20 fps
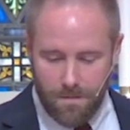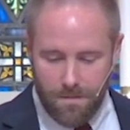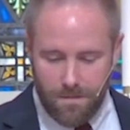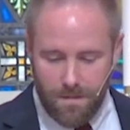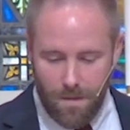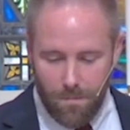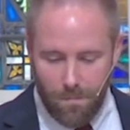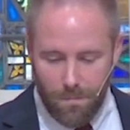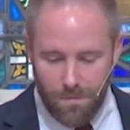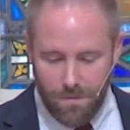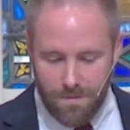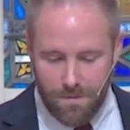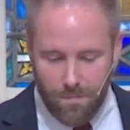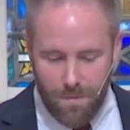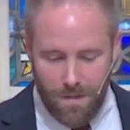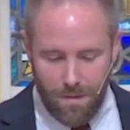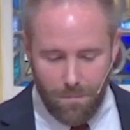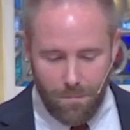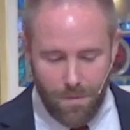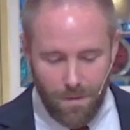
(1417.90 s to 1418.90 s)
And this
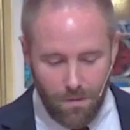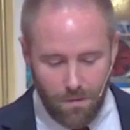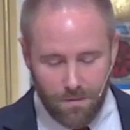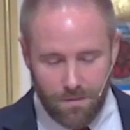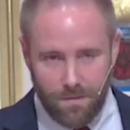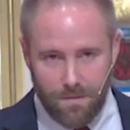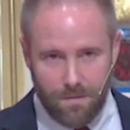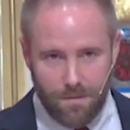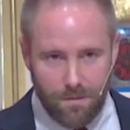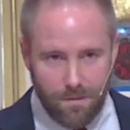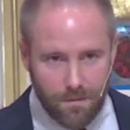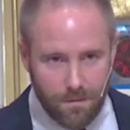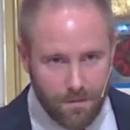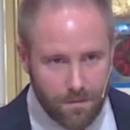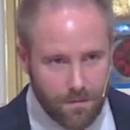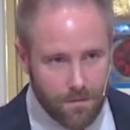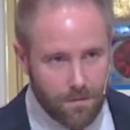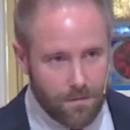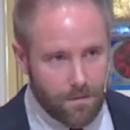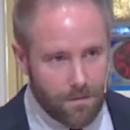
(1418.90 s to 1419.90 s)
temple is being built
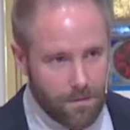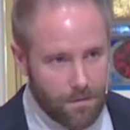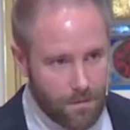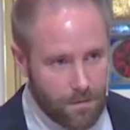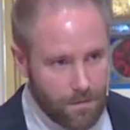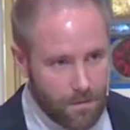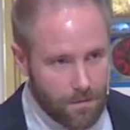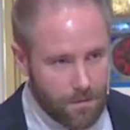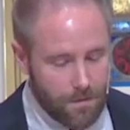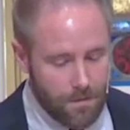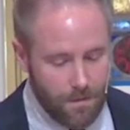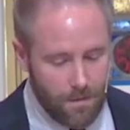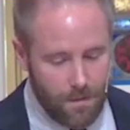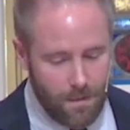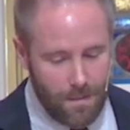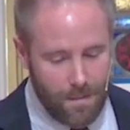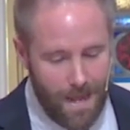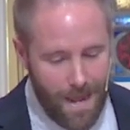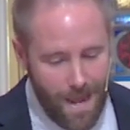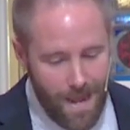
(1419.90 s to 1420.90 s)

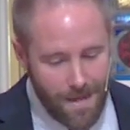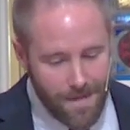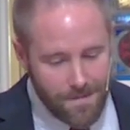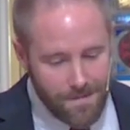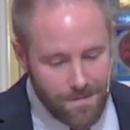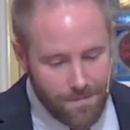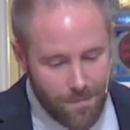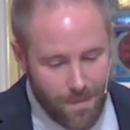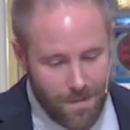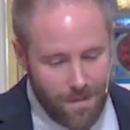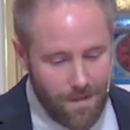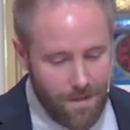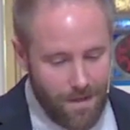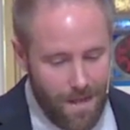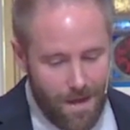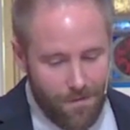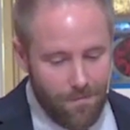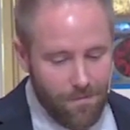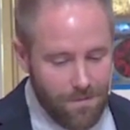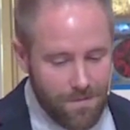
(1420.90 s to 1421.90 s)
and has
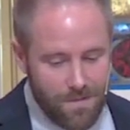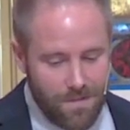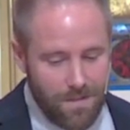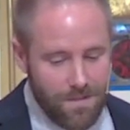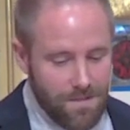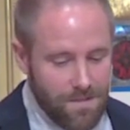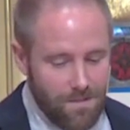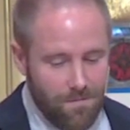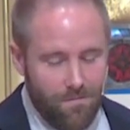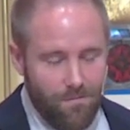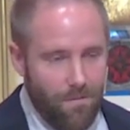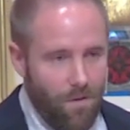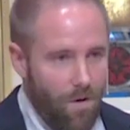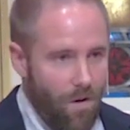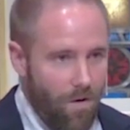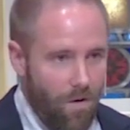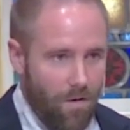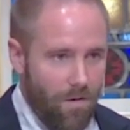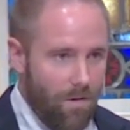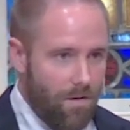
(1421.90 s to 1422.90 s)
been ever since the
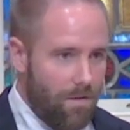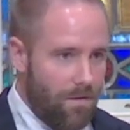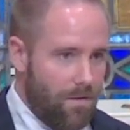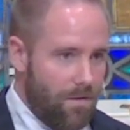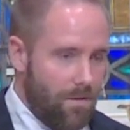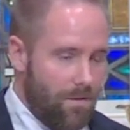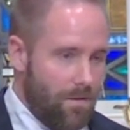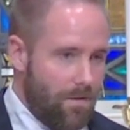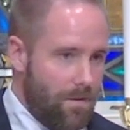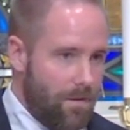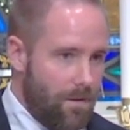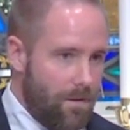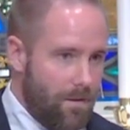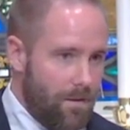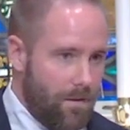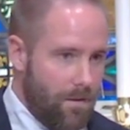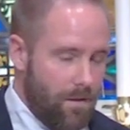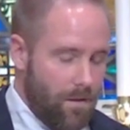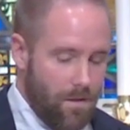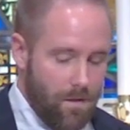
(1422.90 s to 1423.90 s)
fall.
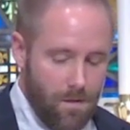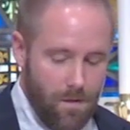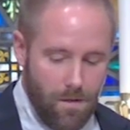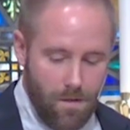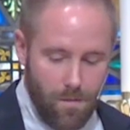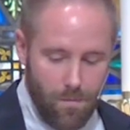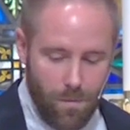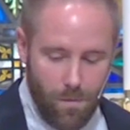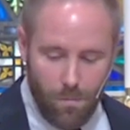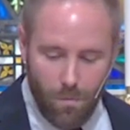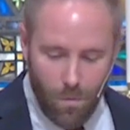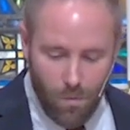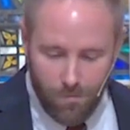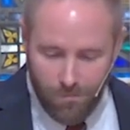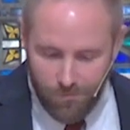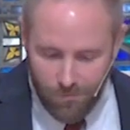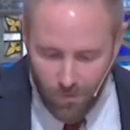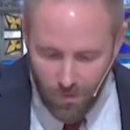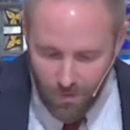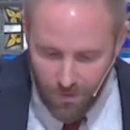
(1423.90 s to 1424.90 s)
But
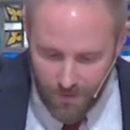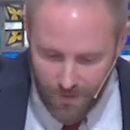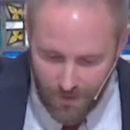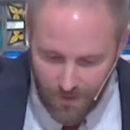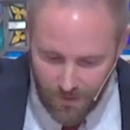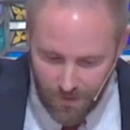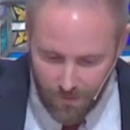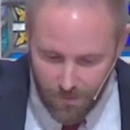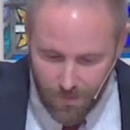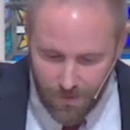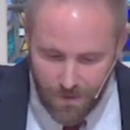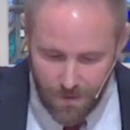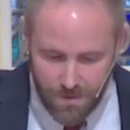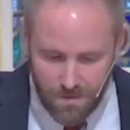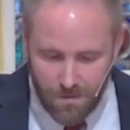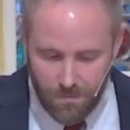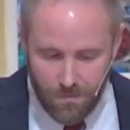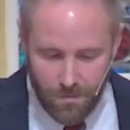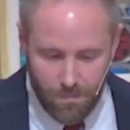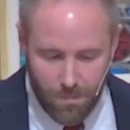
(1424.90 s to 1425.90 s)
more fully,
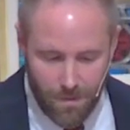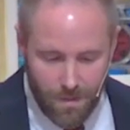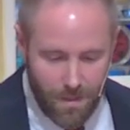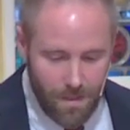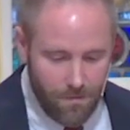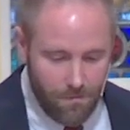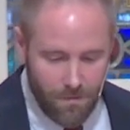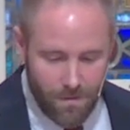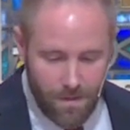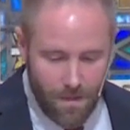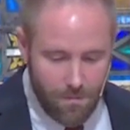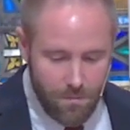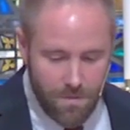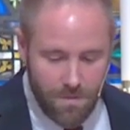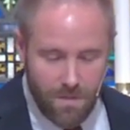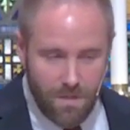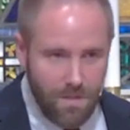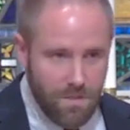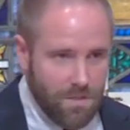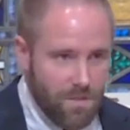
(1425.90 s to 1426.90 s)
because of the plan of
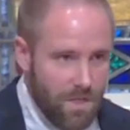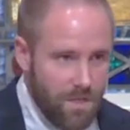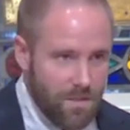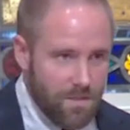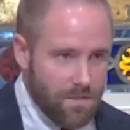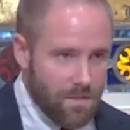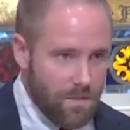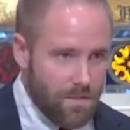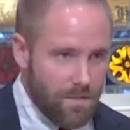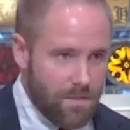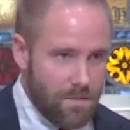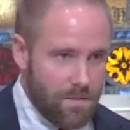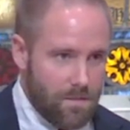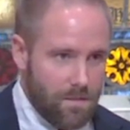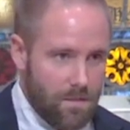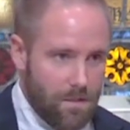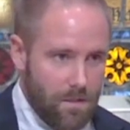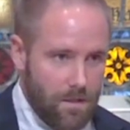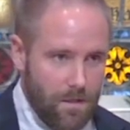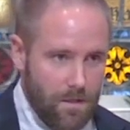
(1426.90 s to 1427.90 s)
redemption in
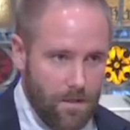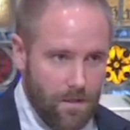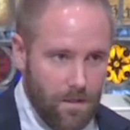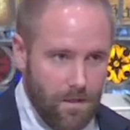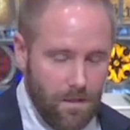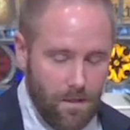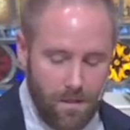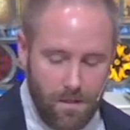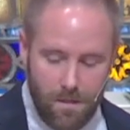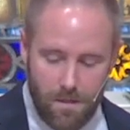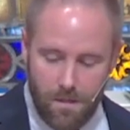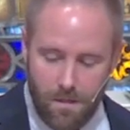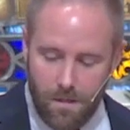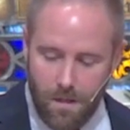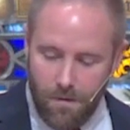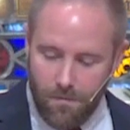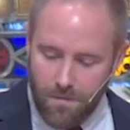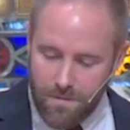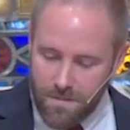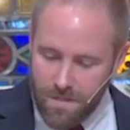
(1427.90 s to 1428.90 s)
Jesus,
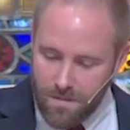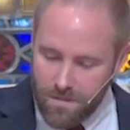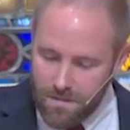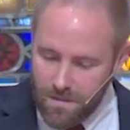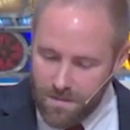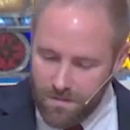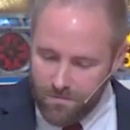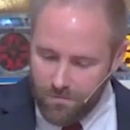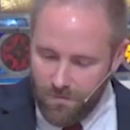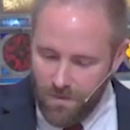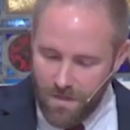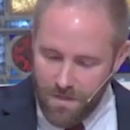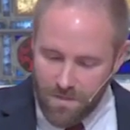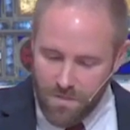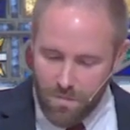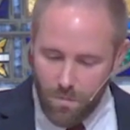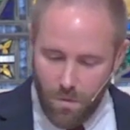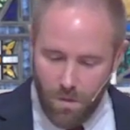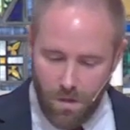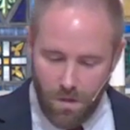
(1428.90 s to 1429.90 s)
ever since his
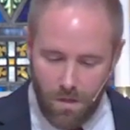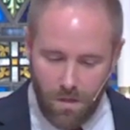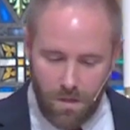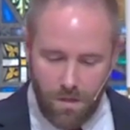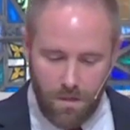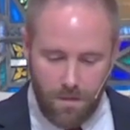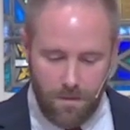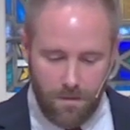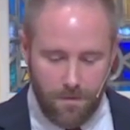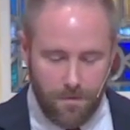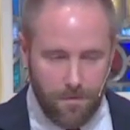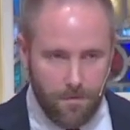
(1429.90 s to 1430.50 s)
finished work.